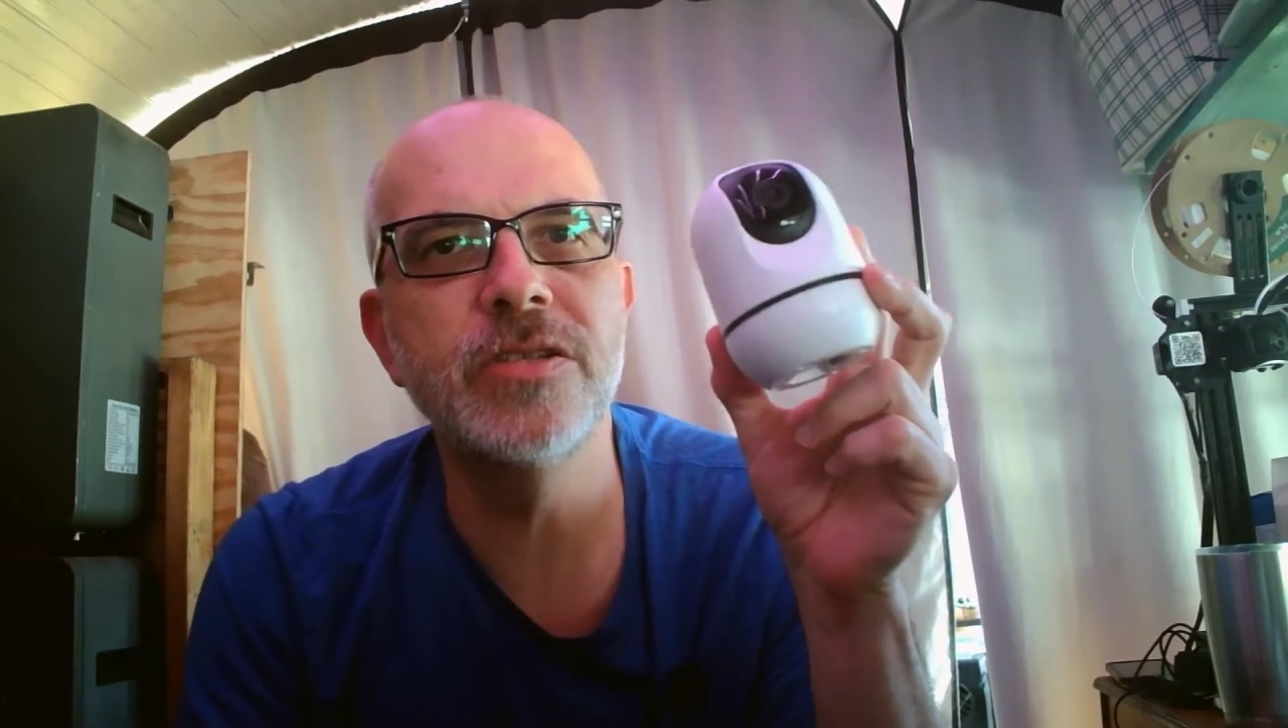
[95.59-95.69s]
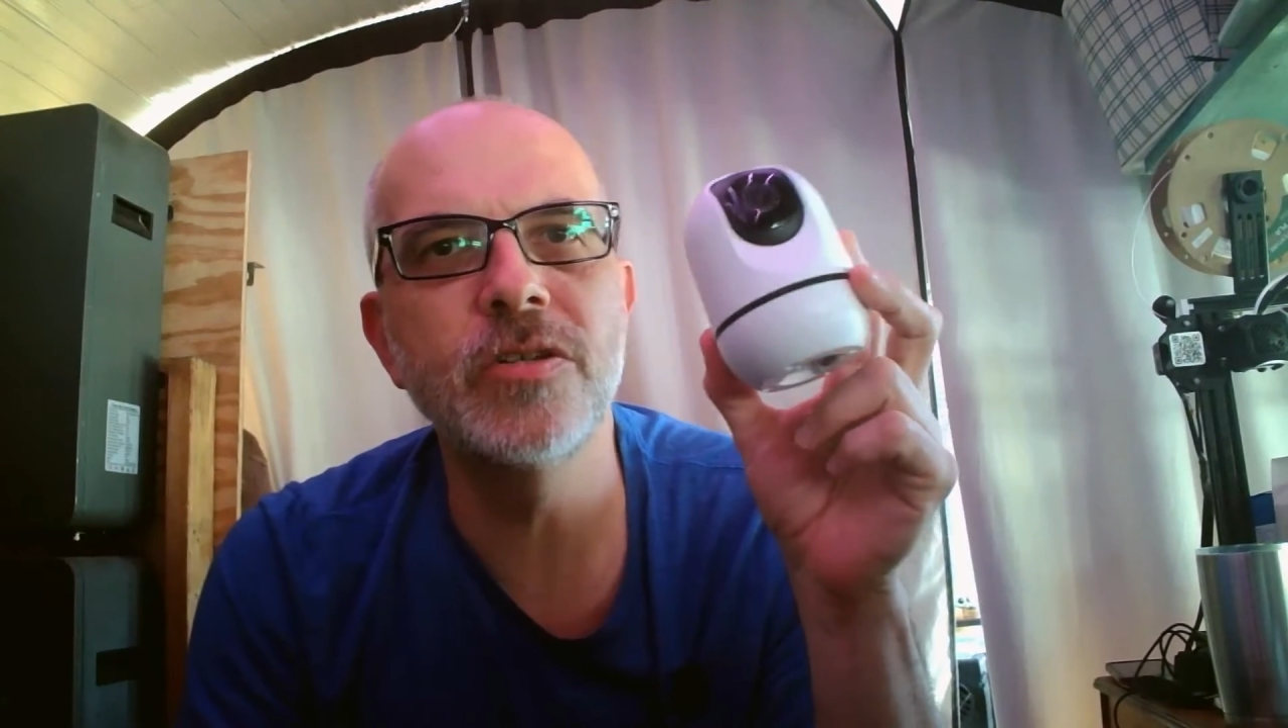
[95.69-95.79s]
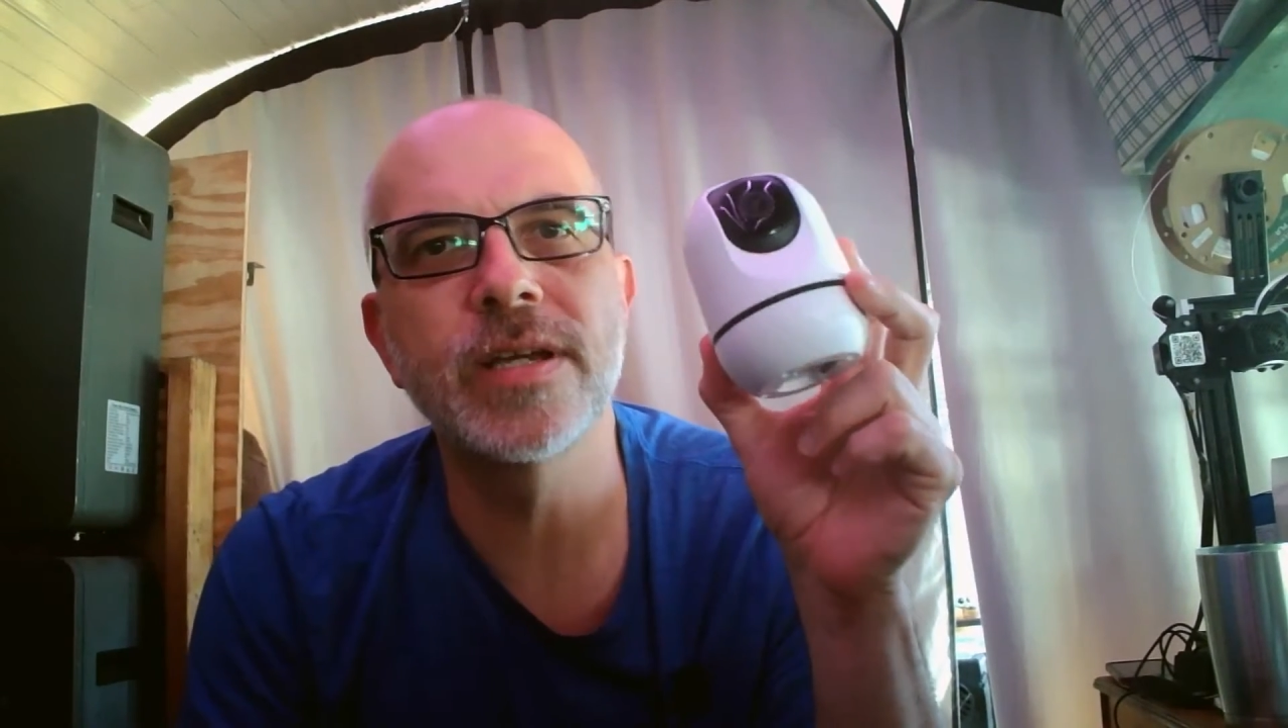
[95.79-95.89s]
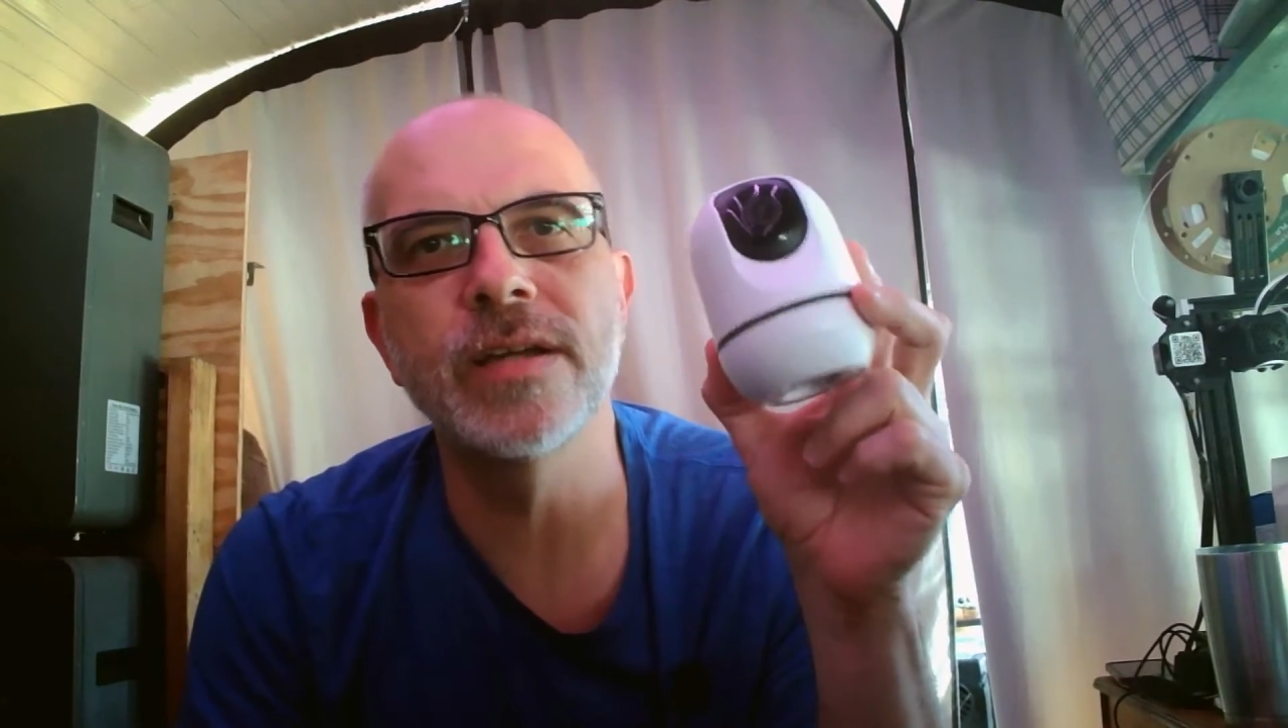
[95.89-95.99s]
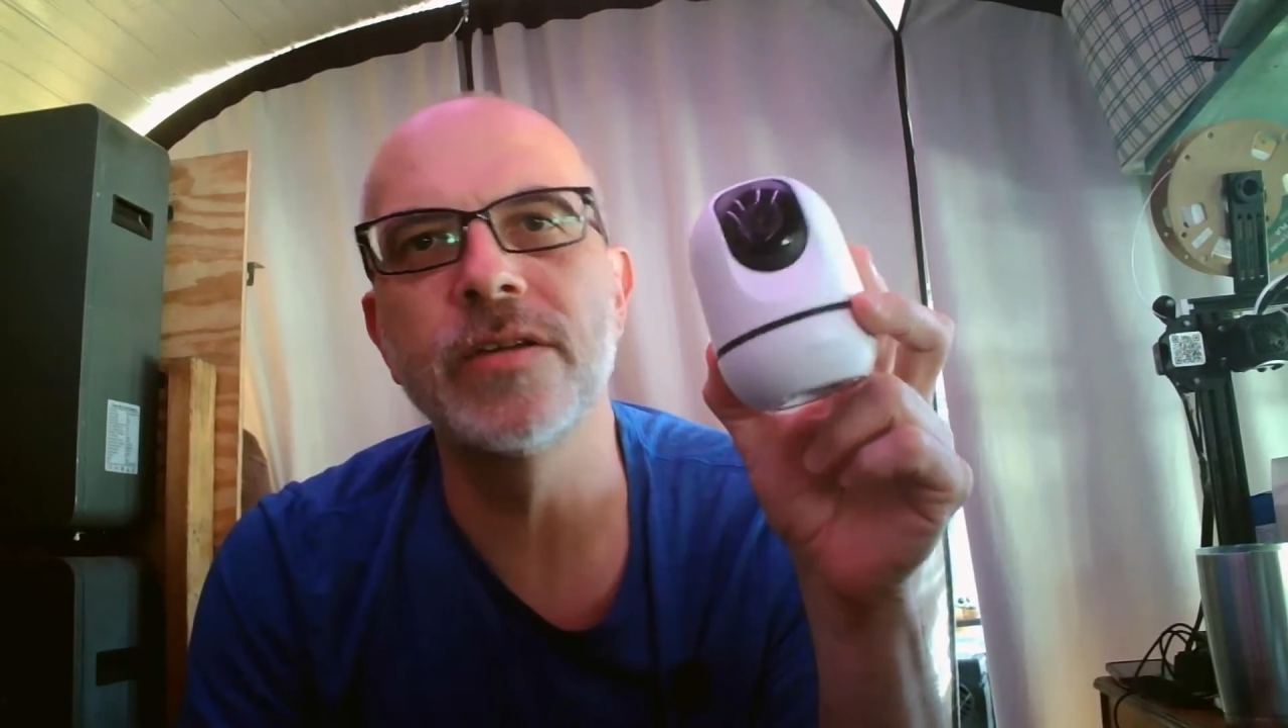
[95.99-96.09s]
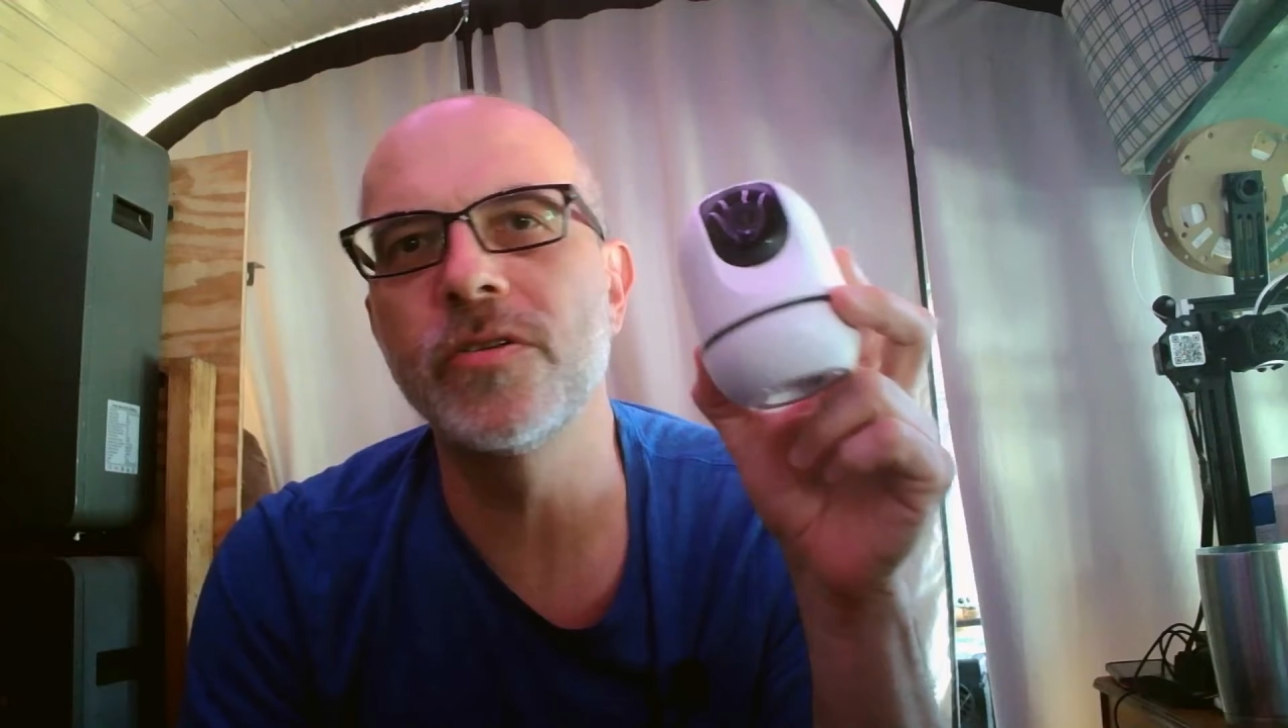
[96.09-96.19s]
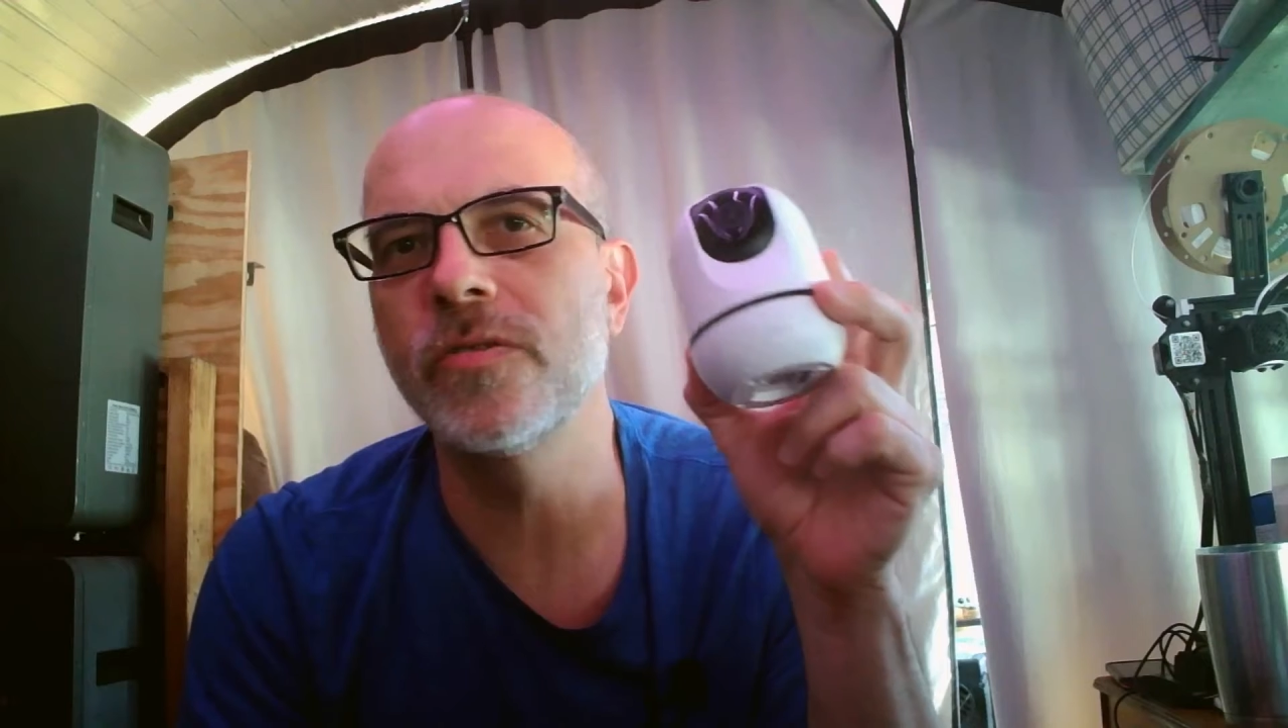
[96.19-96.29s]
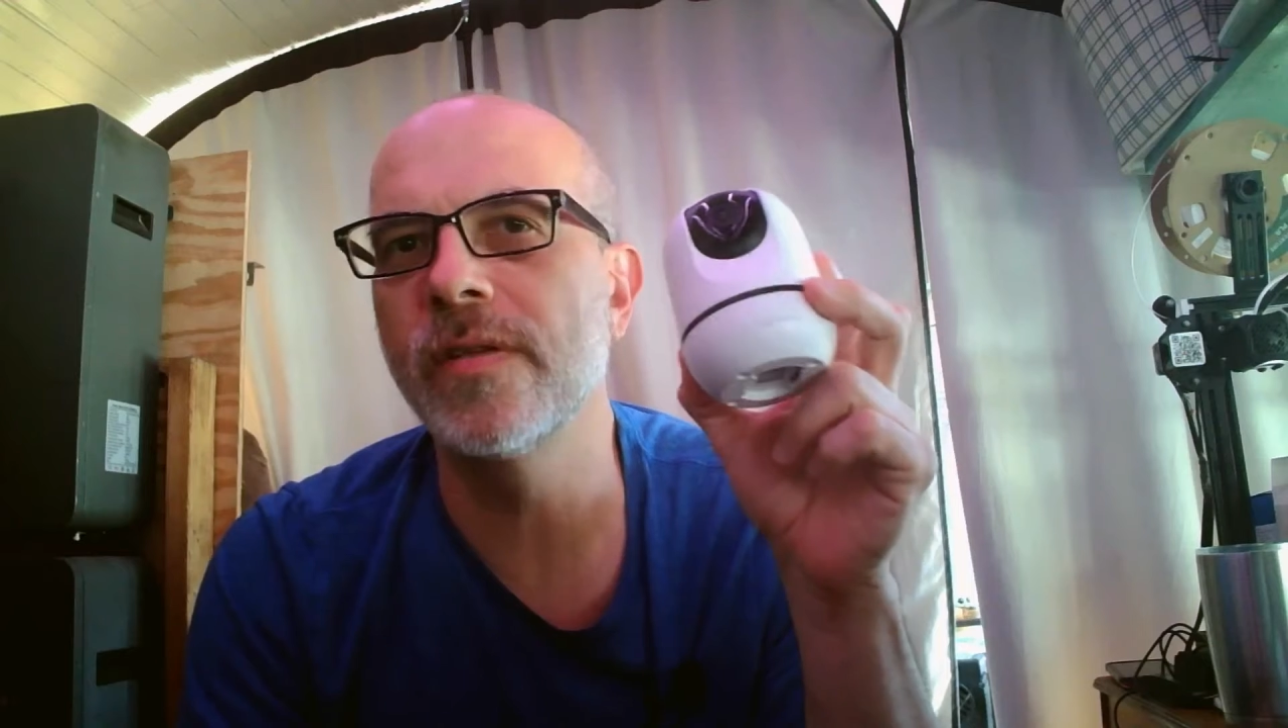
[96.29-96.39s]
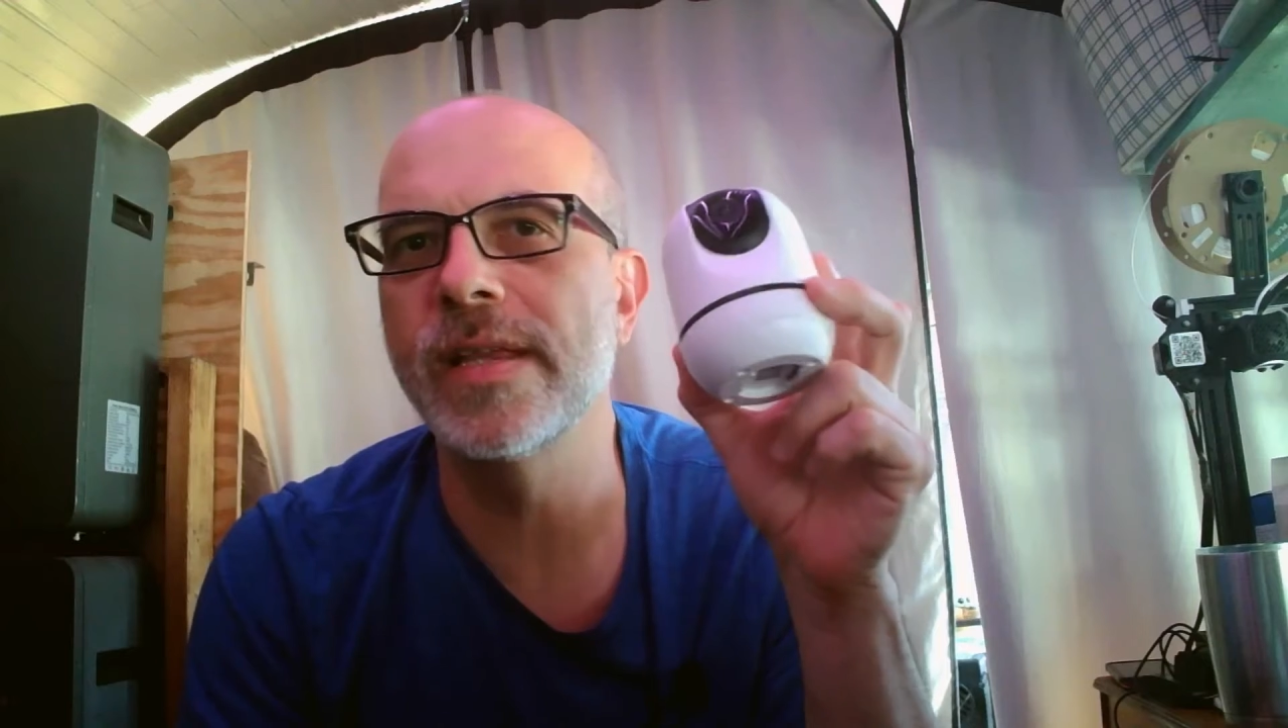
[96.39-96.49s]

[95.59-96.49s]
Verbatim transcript: you can do